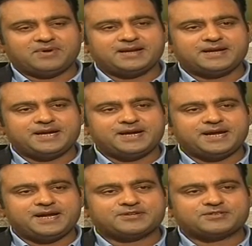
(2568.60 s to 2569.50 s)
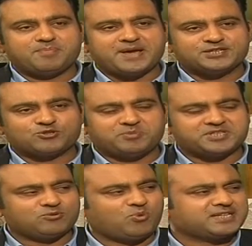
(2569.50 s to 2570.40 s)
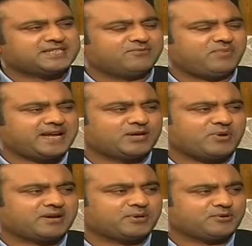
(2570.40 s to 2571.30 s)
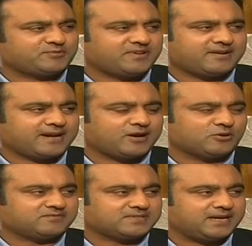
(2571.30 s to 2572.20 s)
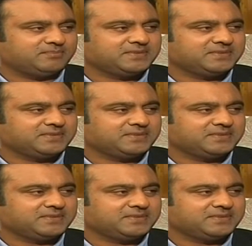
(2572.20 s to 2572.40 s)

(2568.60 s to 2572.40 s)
Well, it remains to be seen. One sentence, very quick, because we are running out of time.